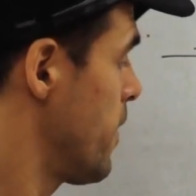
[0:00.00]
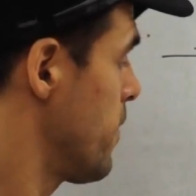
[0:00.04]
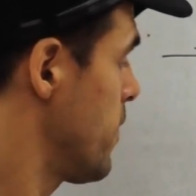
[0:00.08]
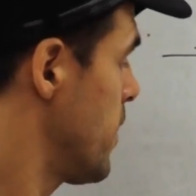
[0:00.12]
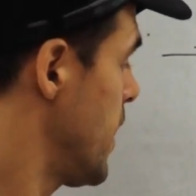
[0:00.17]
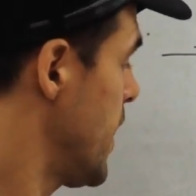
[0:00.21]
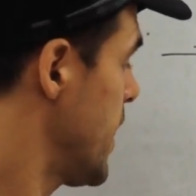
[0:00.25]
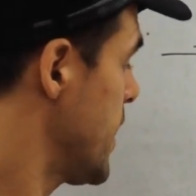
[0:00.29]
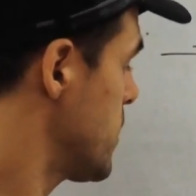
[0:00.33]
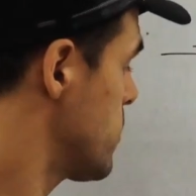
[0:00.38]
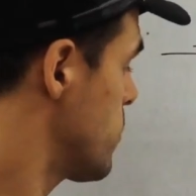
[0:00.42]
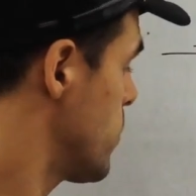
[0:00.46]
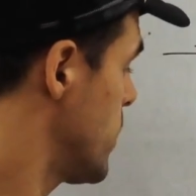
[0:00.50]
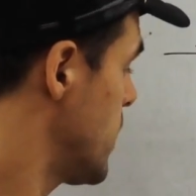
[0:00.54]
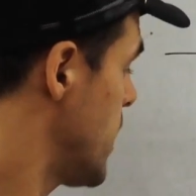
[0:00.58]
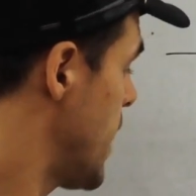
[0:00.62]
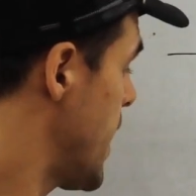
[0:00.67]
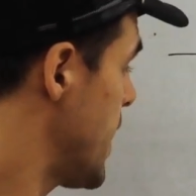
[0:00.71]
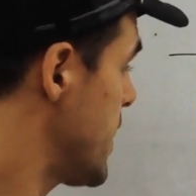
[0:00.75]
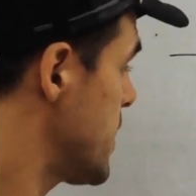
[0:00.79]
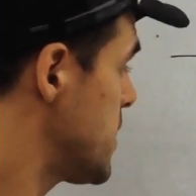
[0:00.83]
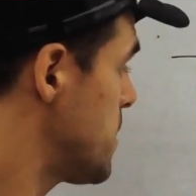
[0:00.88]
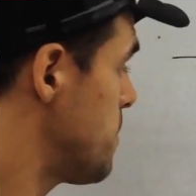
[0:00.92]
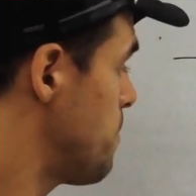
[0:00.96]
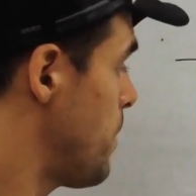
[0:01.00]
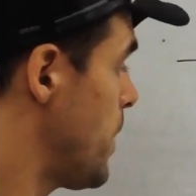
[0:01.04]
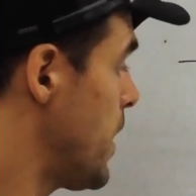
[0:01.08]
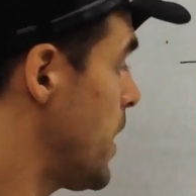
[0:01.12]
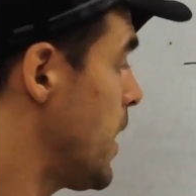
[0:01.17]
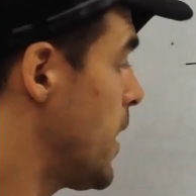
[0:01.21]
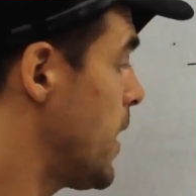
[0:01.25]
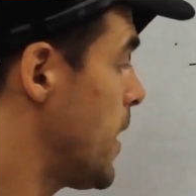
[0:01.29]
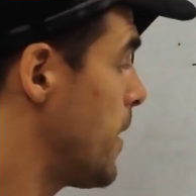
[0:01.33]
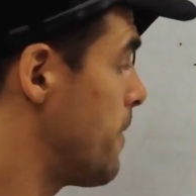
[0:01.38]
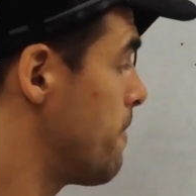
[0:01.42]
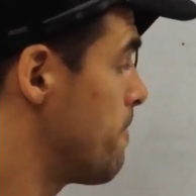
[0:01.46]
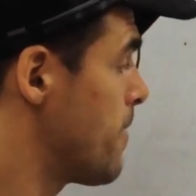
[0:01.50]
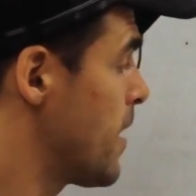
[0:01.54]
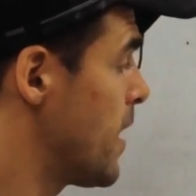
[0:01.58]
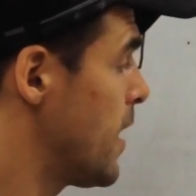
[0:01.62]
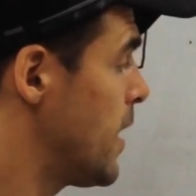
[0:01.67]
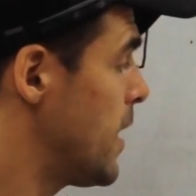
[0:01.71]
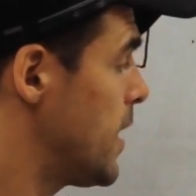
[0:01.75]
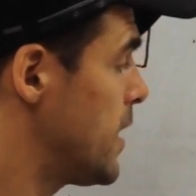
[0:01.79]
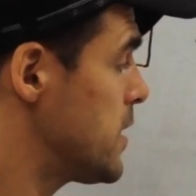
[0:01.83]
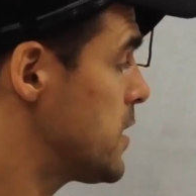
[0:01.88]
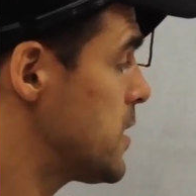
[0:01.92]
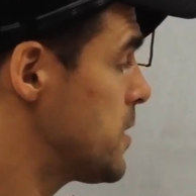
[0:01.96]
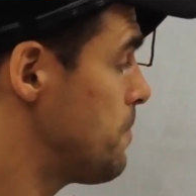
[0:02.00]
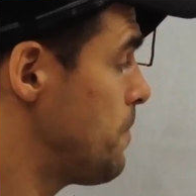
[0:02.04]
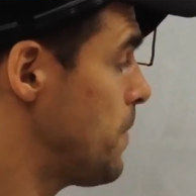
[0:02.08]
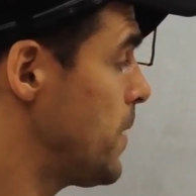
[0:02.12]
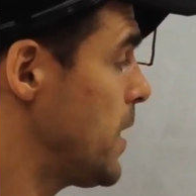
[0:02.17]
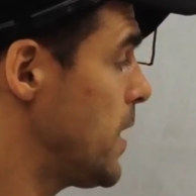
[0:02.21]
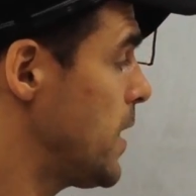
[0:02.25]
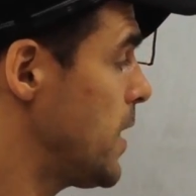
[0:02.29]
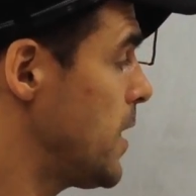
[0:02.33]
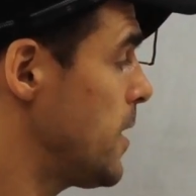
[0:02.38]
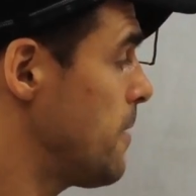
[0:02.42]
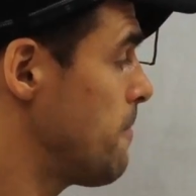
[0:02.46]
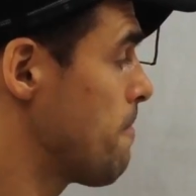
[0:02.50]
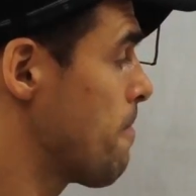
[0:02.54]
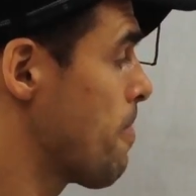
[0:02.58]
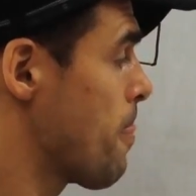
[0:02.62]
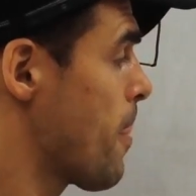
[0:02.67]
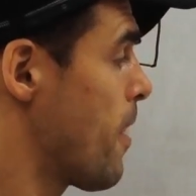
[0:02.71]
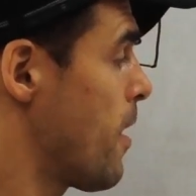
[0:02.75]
The next one, SP. SP,